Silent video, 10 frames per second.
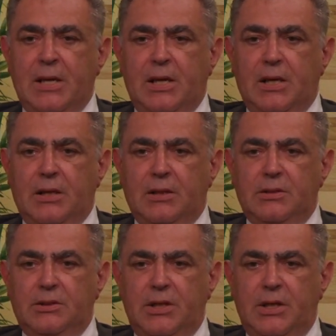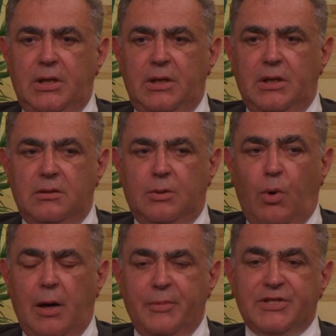The
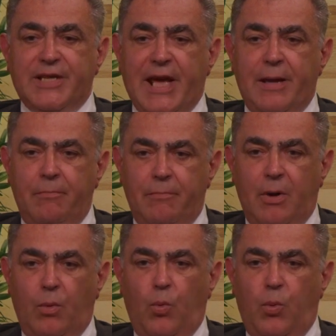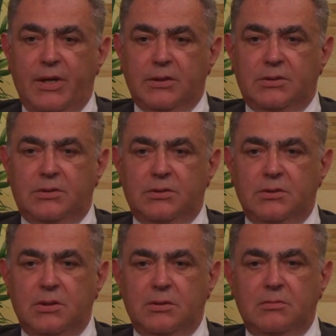Wahhabists came with
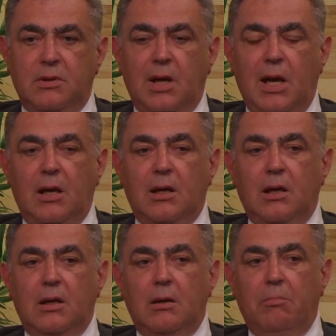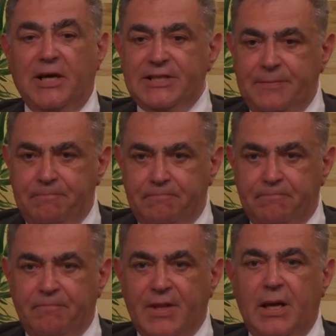money,
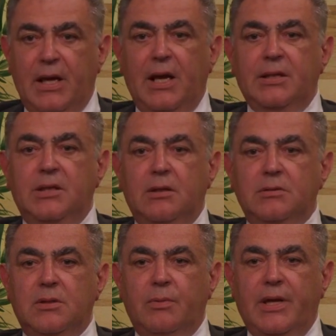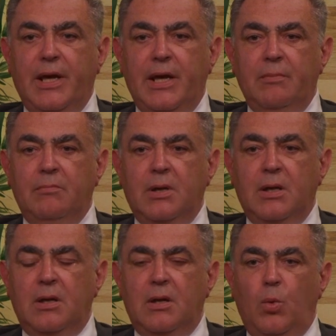and they also came
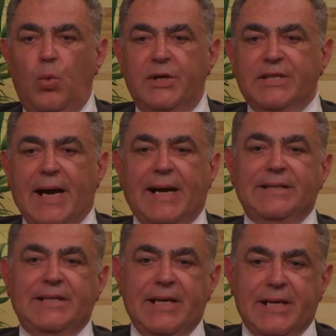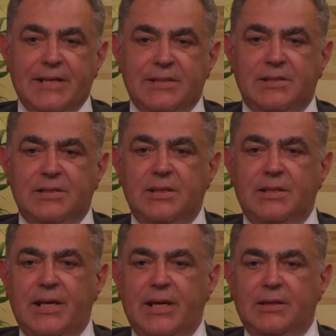with ideas
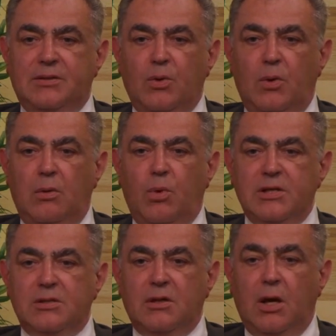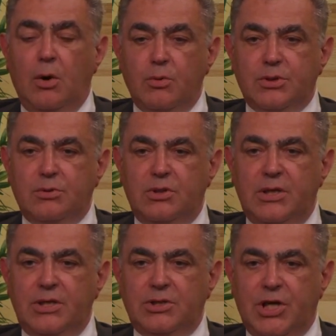that was close to
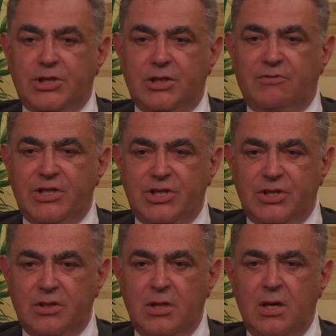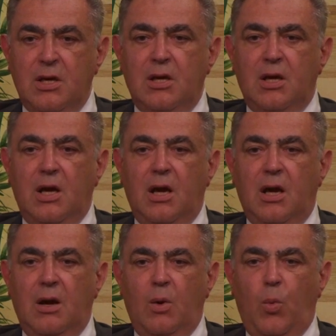the Chechen tradition,
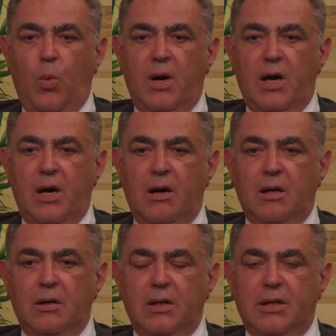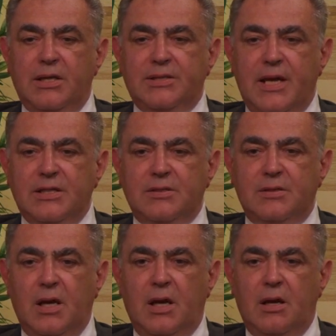were in a
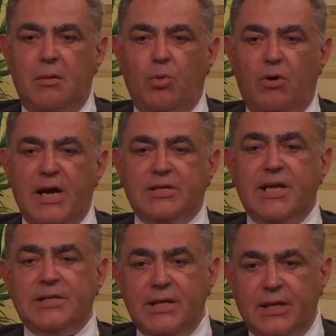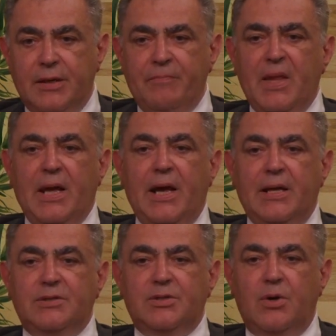sense more ascetic,
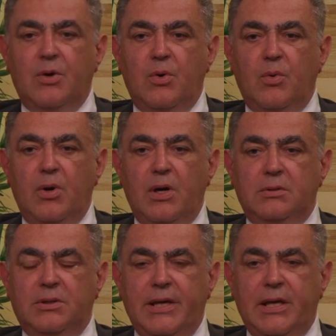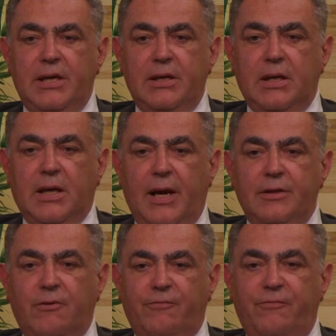and so they
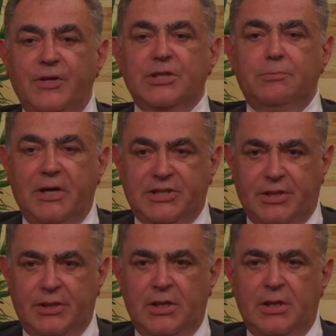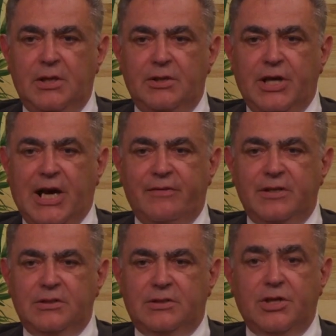kind of fitted better the
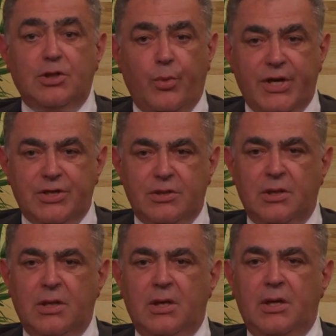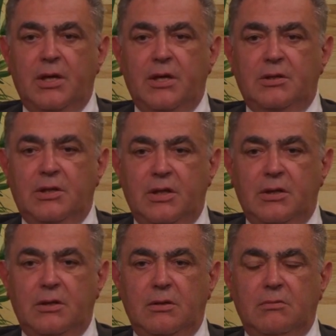current situation in
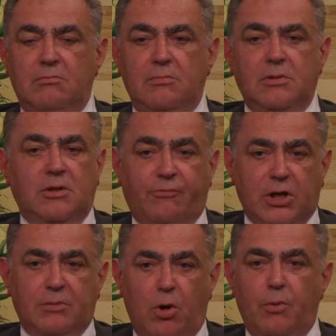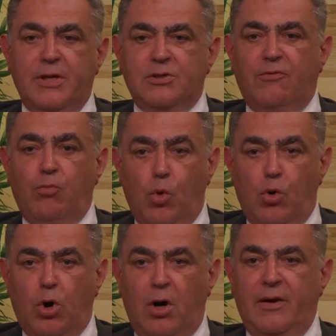the difficult moments of
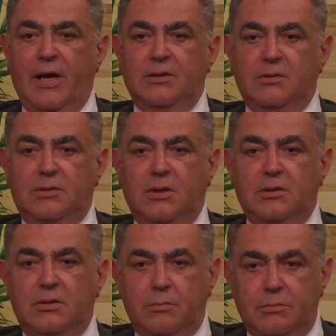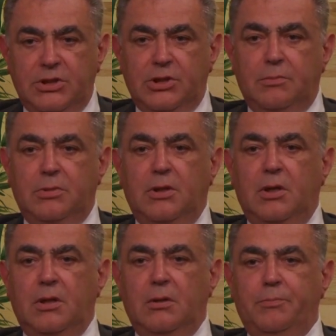war and in the immediate
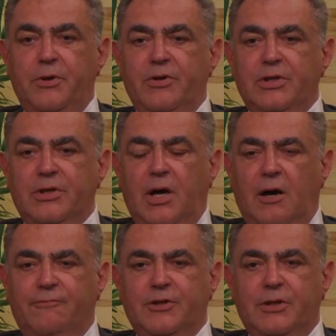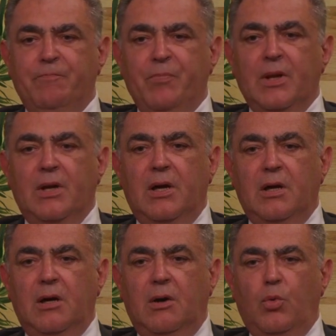period after
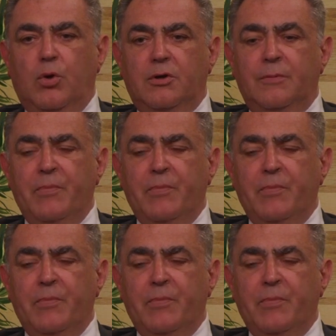war.